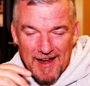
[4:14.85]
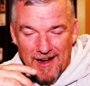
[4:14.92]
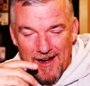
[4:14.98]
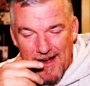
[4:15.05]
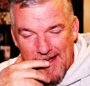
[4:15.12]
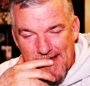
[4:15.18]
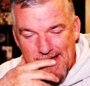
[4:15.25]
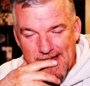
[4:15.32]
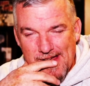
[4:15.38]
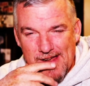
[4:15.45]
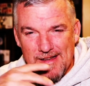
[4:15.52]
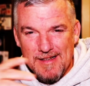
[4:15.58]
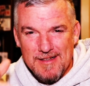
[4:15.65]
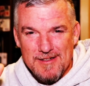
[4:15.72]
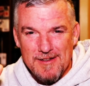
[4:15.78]
All right?
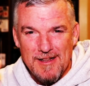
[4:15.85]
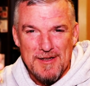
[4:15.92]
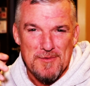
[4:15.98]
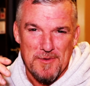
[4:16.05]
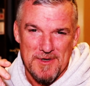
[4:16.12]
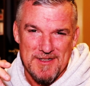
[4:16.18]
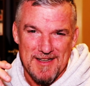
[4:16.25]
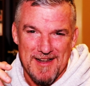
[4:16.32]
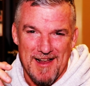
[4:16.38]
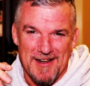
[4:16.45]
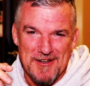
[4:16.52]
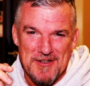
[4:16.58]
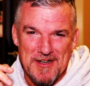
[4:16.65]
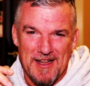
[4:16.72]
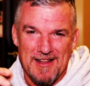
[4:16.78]
So that's why he's a
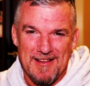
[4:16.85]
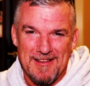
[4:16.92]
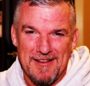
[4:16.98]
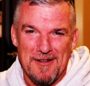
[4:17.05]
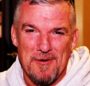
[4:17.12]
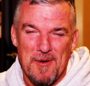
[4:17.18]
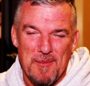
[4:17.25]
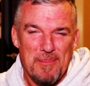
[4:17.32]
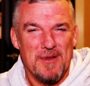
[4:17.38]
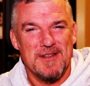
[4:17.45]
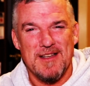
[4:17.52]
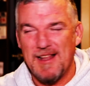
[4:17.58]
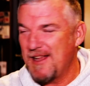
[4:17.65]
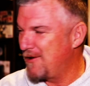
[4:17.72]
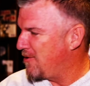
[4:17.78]
con shot. No, and
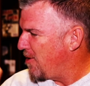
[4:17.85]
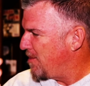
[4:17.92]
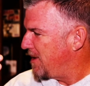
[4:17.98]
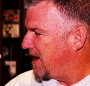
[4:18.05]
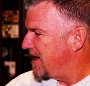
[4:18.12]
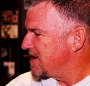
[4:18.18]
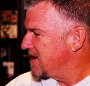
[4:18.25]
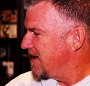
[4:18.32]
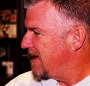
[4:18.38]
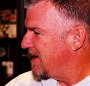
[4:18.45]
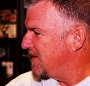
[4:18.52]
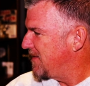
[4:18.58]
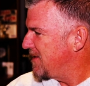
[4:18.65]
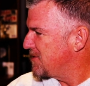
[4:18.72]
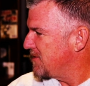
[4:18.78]
plus I like Kobe catching a
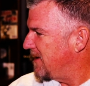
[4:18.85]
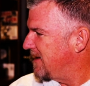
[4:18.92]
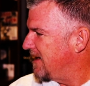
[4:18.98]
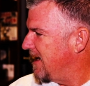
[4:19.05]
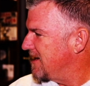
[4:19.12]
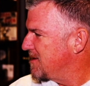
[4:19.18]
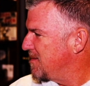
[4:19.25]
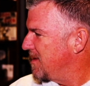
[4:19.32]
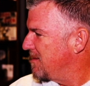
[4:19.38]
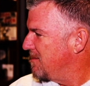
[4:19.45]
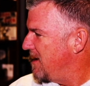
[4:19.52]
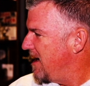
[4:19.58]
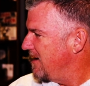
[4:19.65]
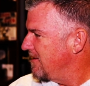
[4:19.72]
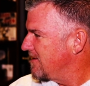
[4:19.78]
nice fish right there. It's a big
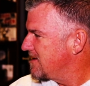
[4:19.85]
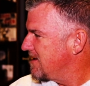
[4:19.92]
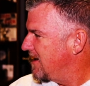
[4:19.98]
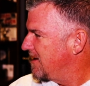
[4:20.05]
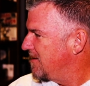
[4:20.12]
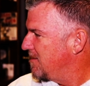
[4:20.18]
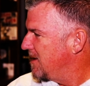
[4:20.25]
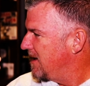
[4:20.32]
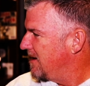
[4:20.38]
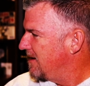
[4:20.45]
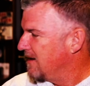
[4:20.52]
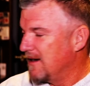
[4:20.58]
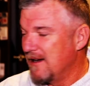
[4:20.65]
male, it looks like to me.